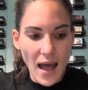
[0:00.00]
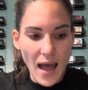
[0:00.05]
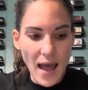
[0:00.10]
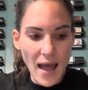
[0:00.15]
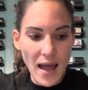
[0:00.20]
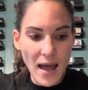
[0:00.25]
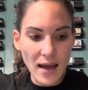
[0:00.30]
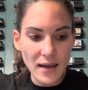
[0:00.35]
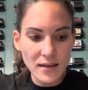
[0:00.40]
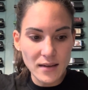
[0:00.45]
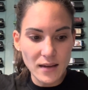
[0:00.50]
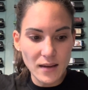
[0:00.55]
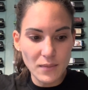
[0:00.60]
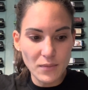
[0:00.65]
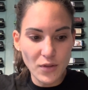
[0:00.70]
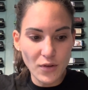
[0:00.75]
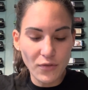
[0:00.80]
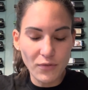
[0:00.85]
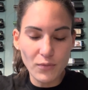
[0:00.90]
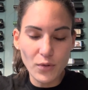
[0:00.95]
And
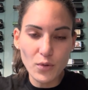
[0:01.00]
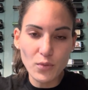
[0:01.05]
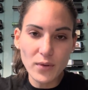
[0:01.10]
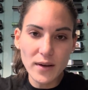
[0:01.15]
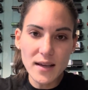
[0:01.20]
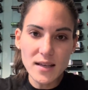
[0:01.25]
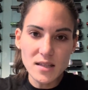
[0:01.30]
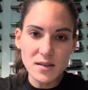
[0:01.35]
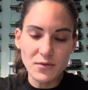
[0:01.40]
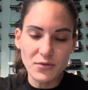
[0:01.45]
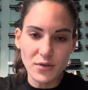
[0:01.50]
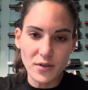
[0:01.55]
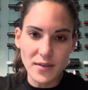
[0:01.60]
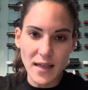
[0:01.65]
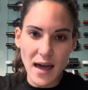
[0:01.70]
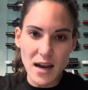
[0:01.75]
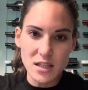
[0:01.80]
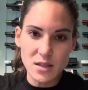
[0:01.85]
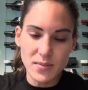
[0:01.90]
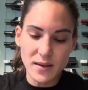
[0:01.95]
the reason for
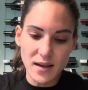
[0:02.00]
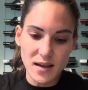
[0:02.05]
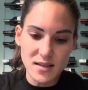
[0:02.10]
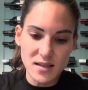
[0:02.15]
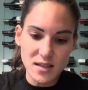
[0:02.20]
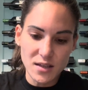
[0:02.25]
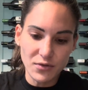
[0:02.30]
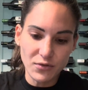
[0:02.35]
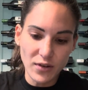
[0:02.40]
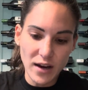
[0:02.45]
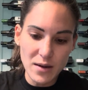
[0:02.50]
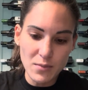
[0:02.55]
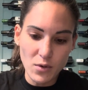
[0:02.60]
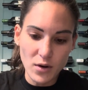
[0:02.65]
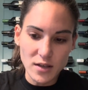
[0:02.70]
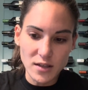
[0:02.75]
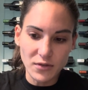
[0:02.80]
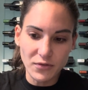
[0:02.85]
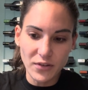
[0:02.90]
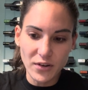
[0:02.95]
that is because these
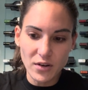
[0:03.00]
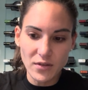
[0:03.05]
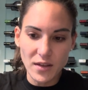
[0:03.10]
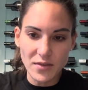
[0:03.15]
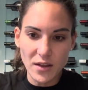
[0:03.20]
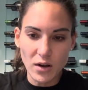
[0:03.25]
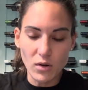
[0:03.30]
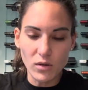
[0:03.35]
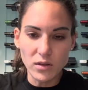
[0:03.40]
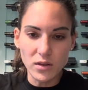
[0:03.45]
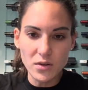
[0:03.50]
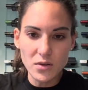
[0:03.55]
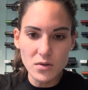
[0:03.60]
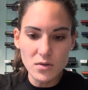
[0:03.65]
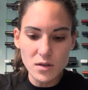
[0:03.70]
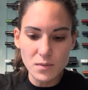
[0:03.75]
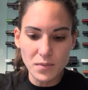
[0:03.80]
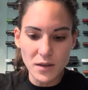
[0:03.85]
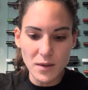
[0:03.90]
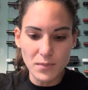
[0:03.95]
frameworks fear that they'll
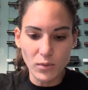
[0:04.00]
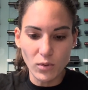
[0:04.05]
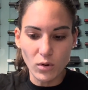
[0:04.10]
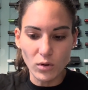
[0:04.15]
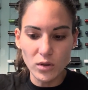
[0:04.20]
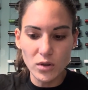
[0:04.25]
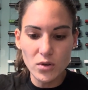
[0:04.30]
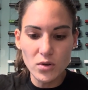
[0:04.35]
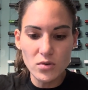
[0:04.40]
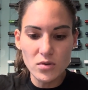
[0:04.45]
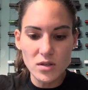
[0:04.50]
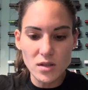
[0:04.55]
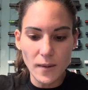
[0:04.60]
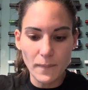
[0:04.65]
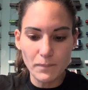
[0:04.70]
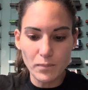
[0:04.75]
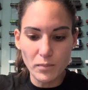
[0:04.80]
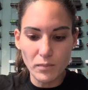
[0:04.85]
lose people or lose